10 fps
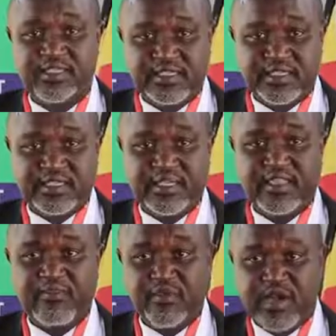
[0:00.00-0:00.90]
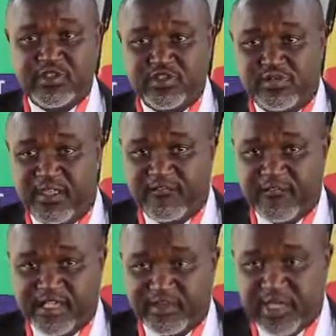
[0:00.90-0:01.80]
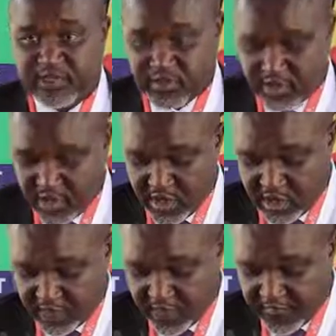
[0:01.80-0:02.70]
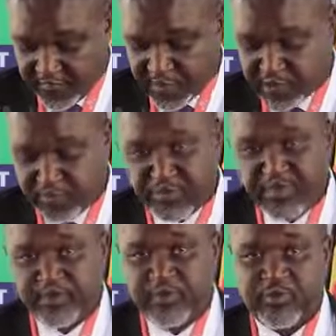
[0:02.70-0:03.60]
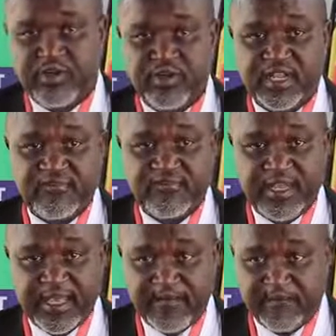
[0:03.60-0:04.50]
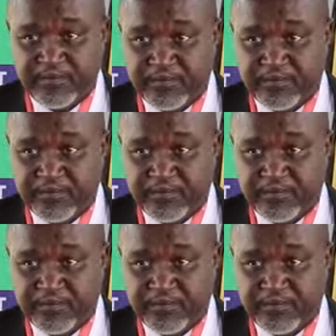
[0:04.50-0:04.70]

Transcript: the citizen the power to be the first person to enforce. So probably when we live here,